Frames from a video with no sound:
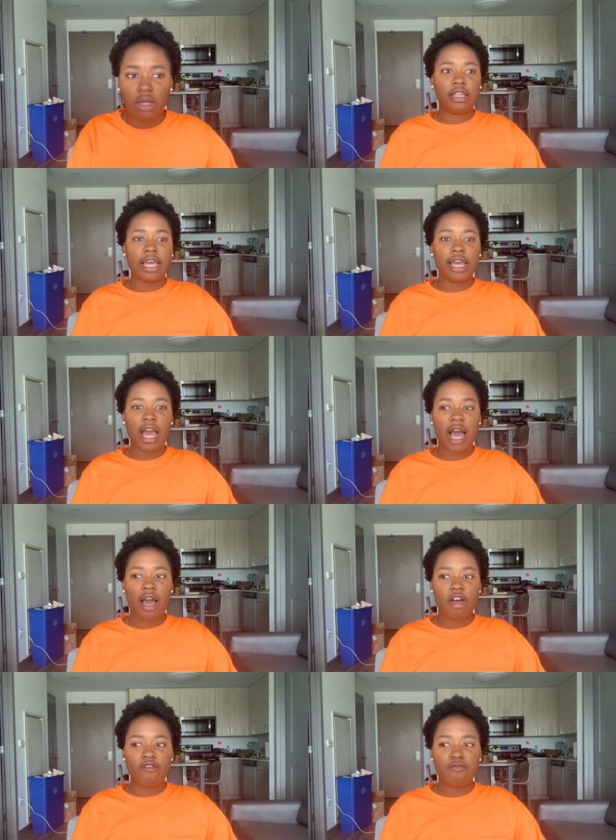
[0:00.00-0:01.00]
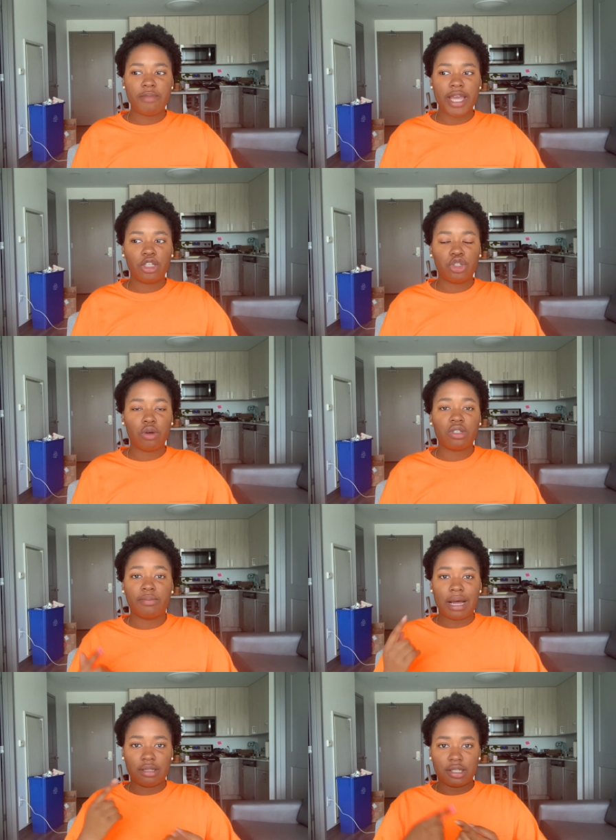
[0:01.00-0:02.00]
They have made jokes
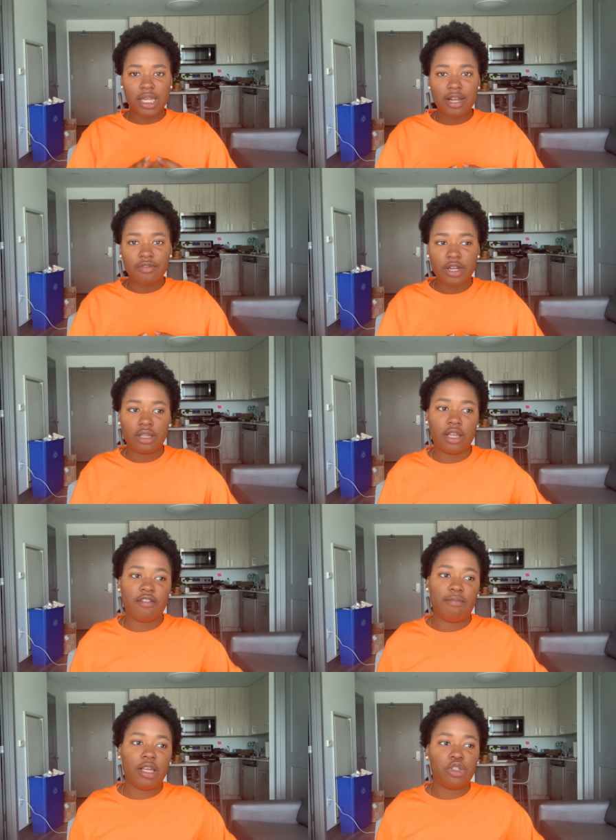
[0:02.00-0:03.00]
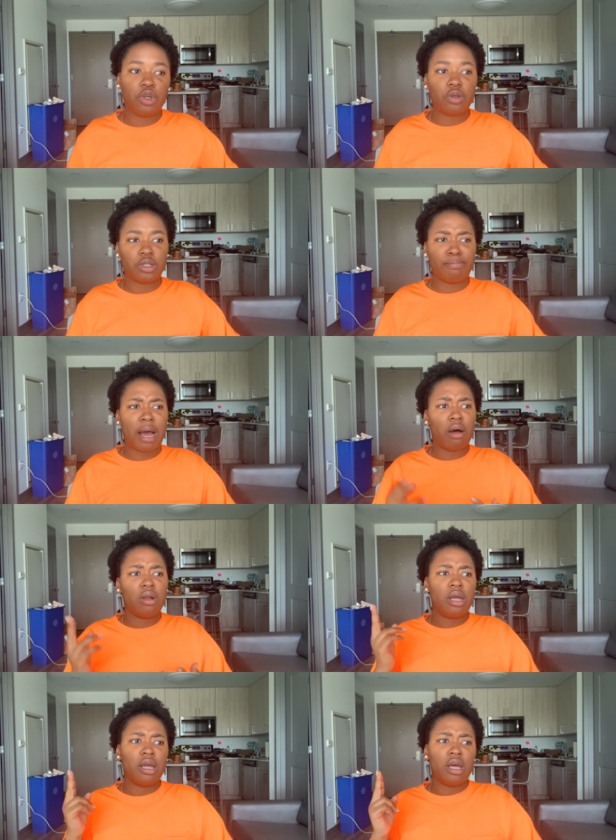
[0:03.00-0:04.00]
about slavery. They've made jokes
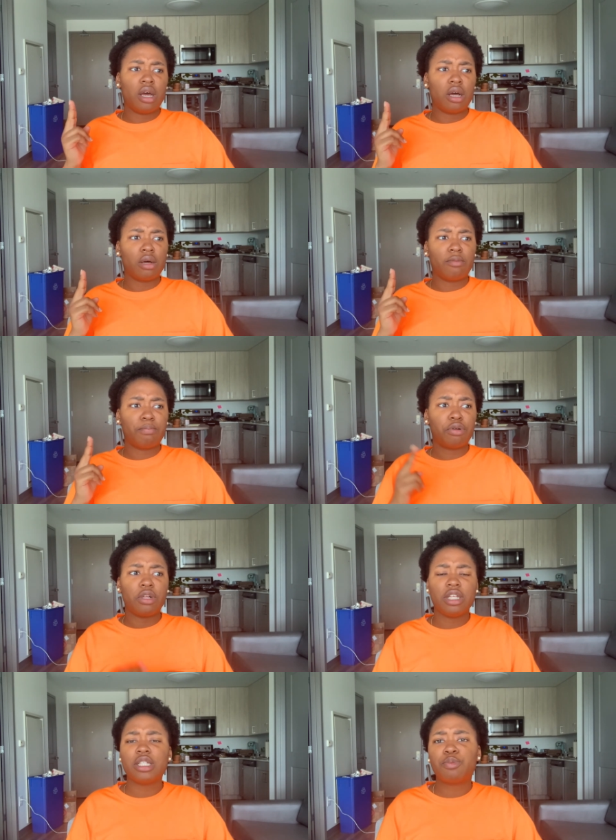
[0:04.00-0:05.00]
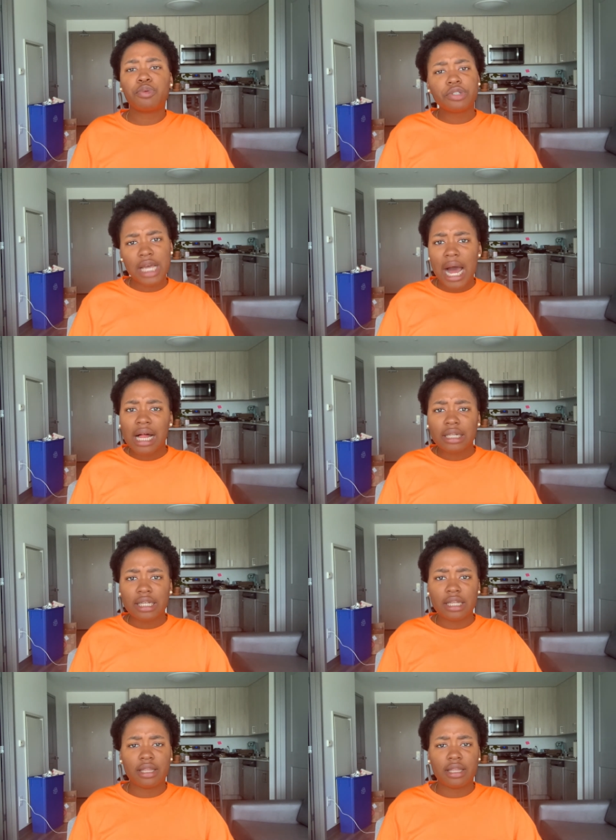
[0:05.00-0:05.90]
about police brutality.